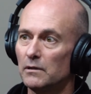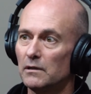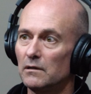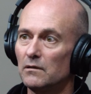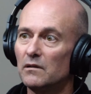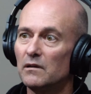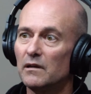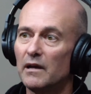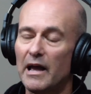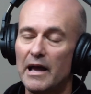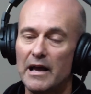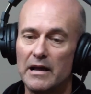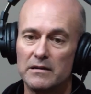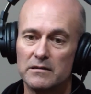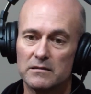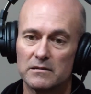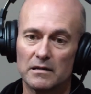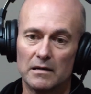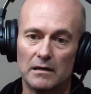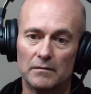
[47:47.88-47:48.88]
wheel,
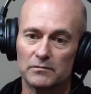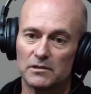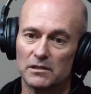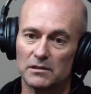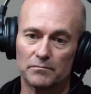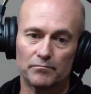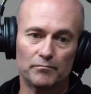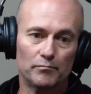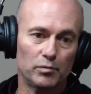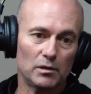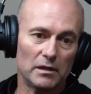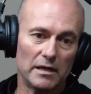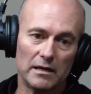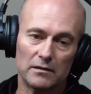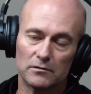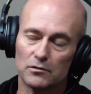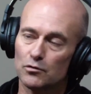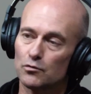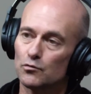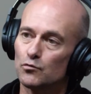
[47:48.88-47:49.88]
and just
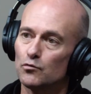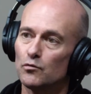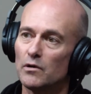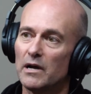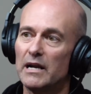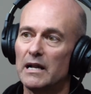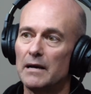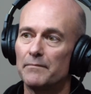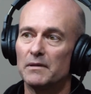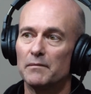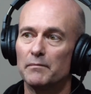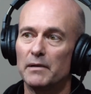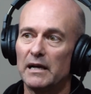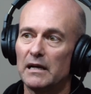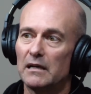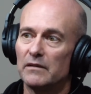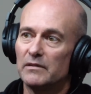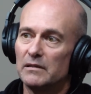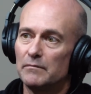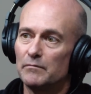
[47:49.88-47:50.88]
ploughed straight up the back
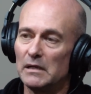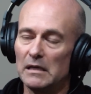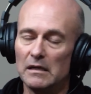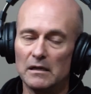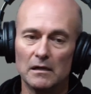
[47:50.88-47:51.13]
of him,